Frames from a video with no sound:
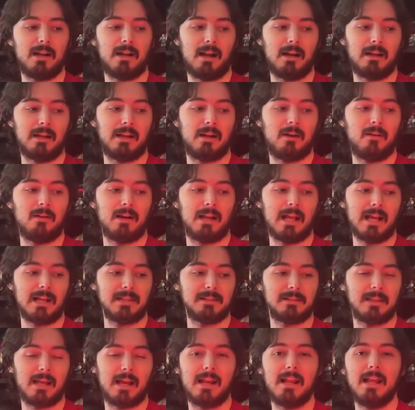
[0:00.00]
red on here, and it
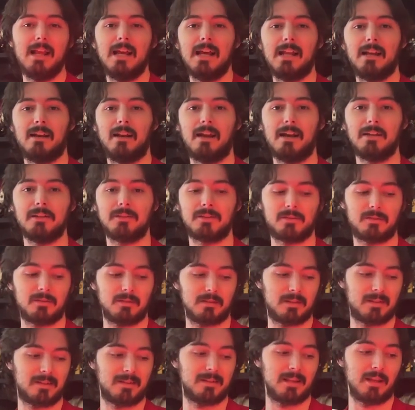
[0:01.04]
has that nice
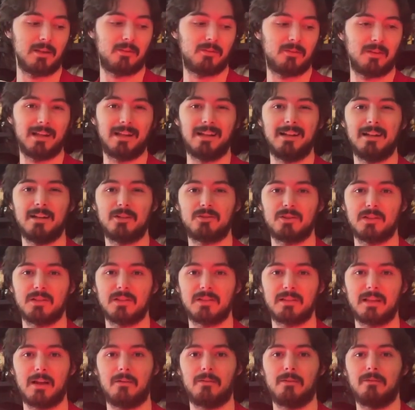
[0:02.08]
Sith ignition
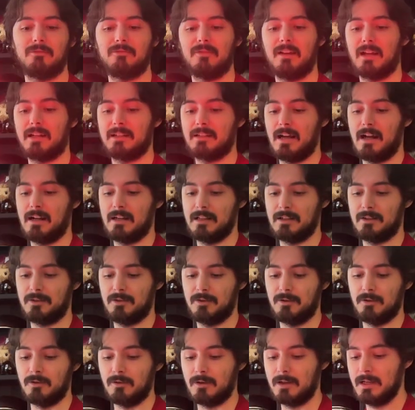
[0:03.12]
sound effect on it
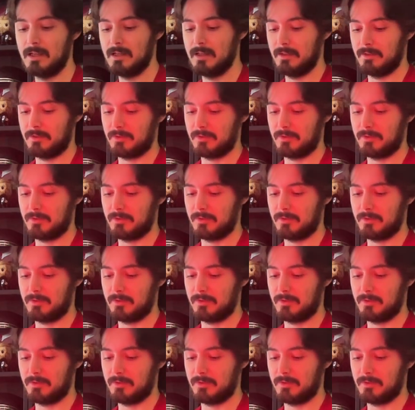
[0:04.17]
too.